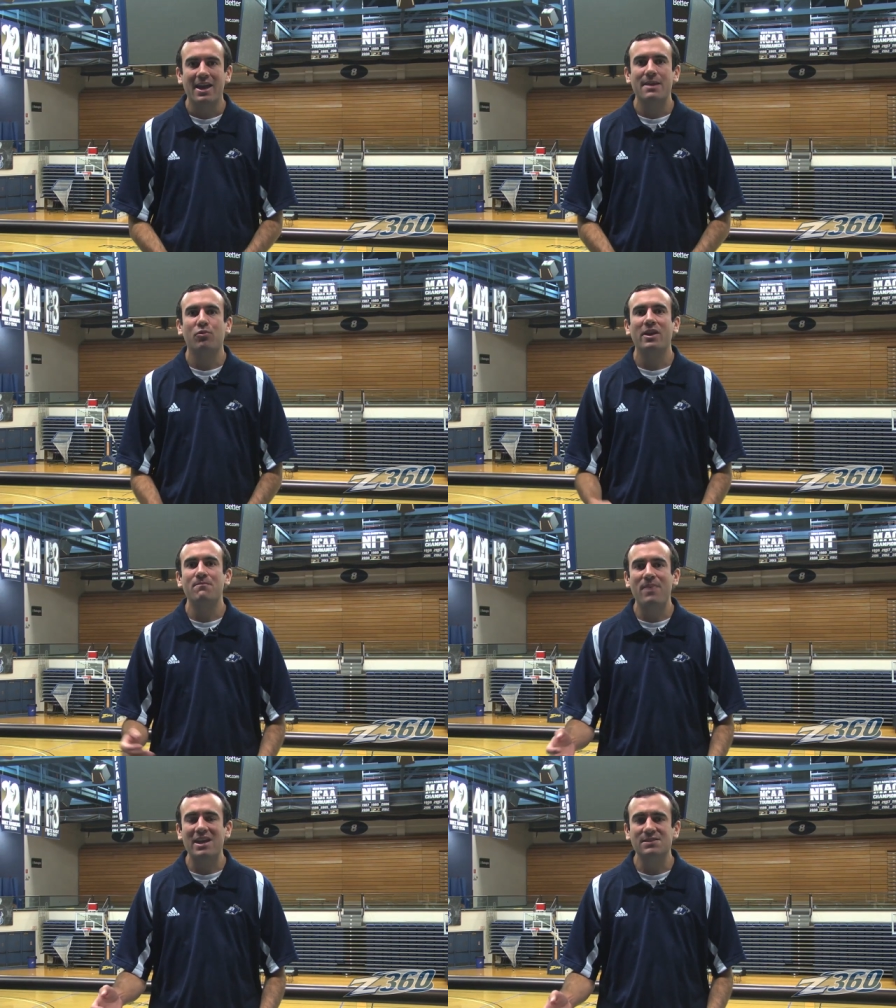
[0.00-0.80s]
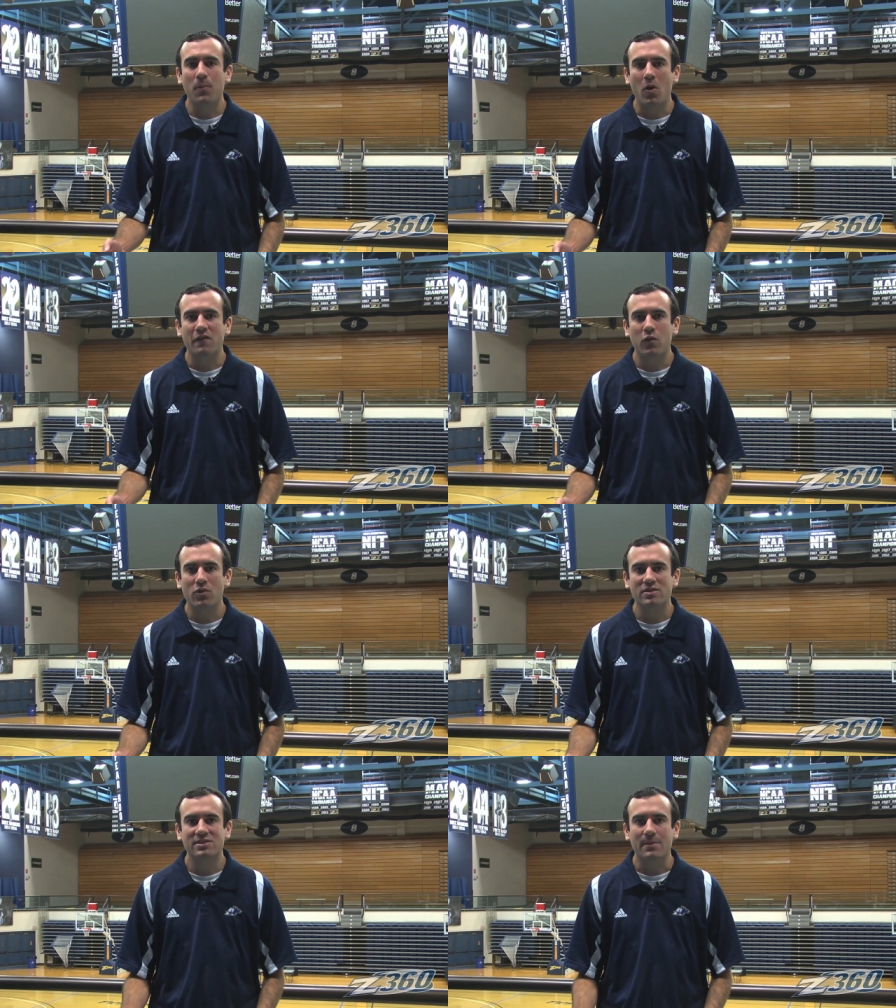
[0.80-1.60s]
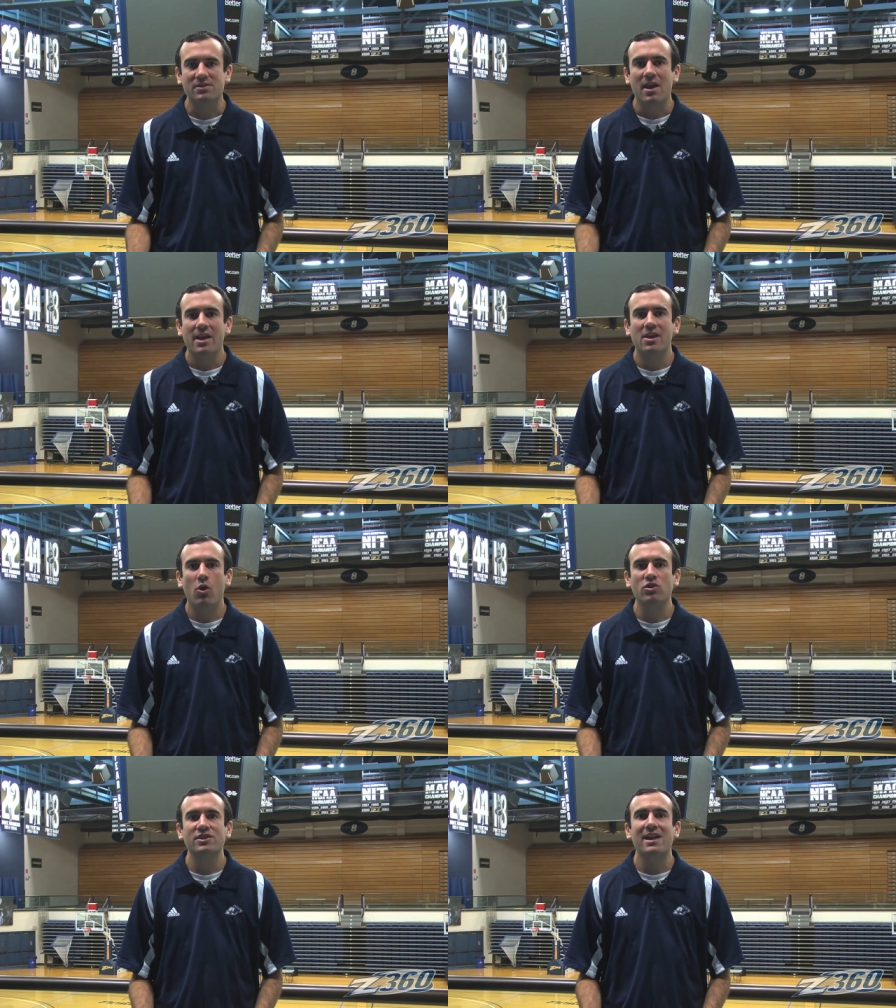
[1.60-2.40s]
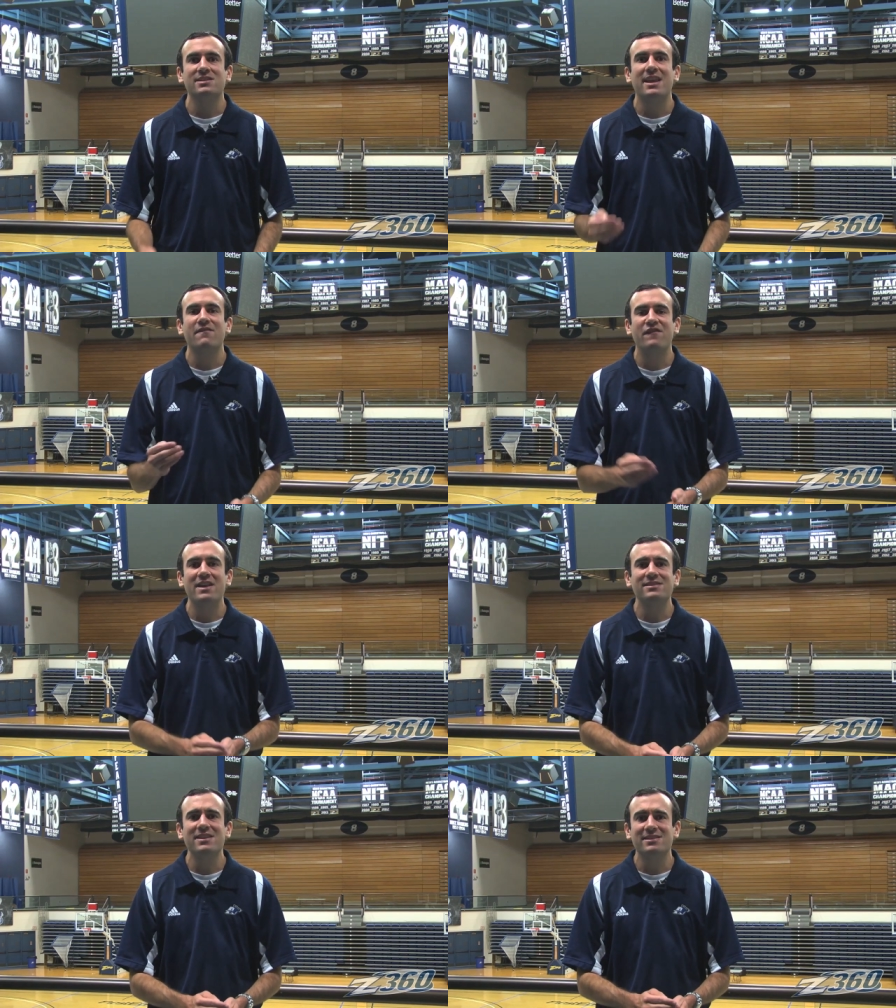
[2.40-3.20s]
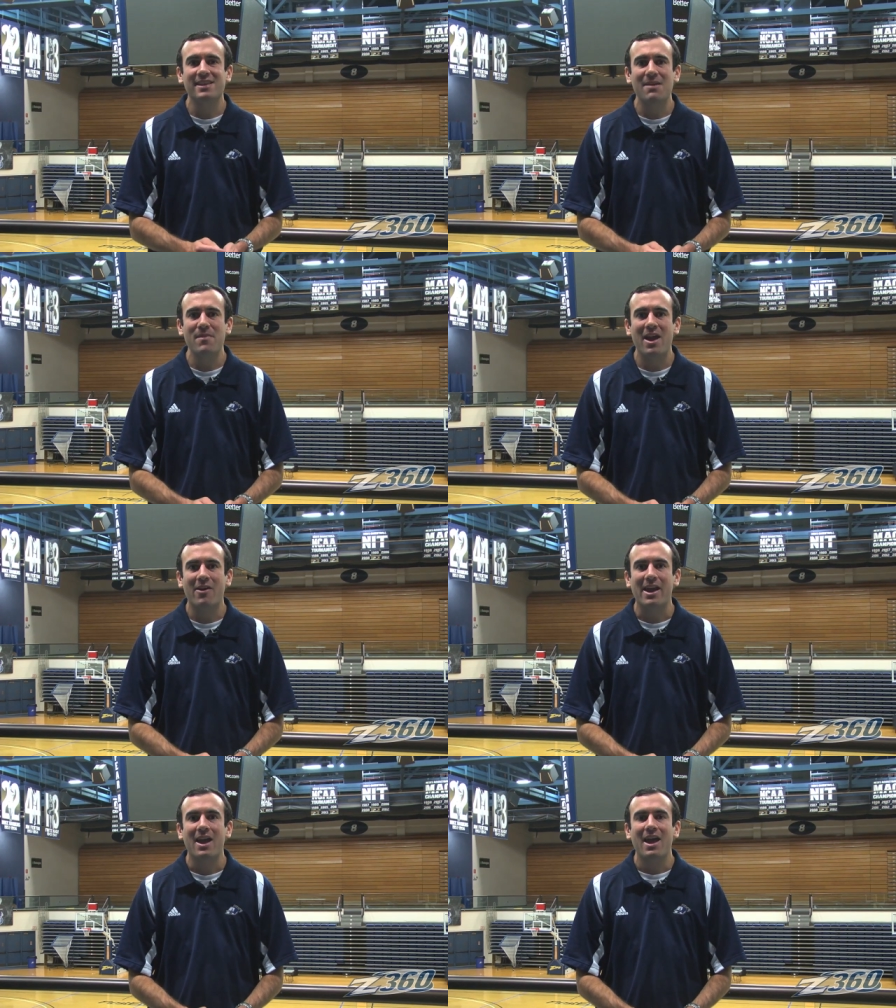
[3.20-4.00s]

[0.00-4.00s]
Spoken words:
He played baseball for the Zips. He coached at St. Vincent St. Mary.